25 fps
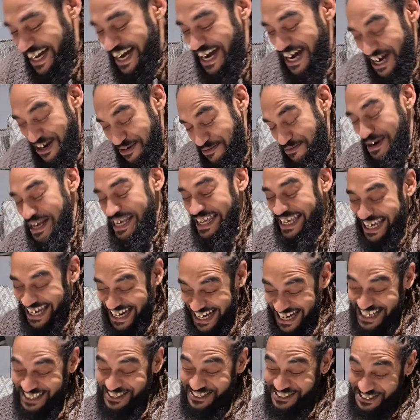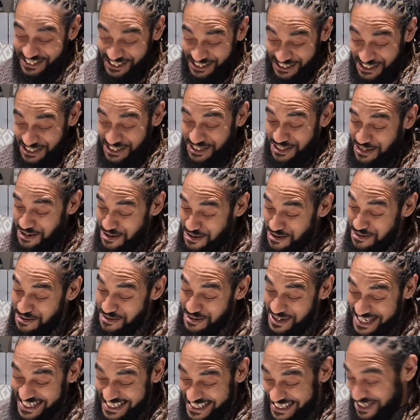And we get out the shoe.
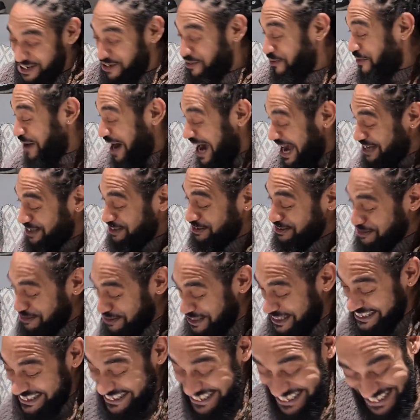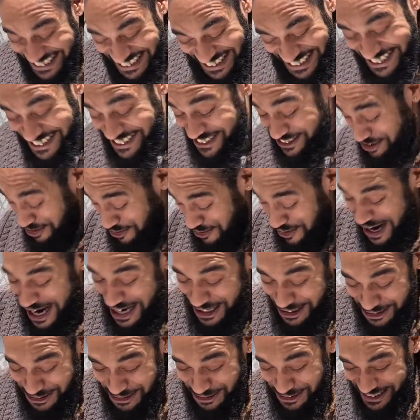It's a wild one. It's a
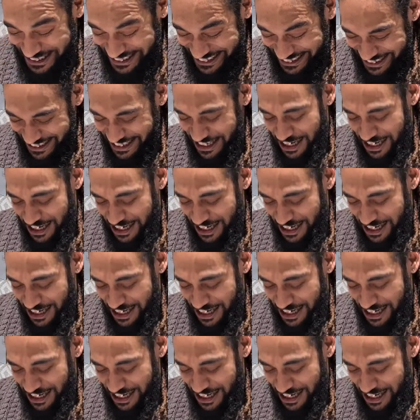wild one.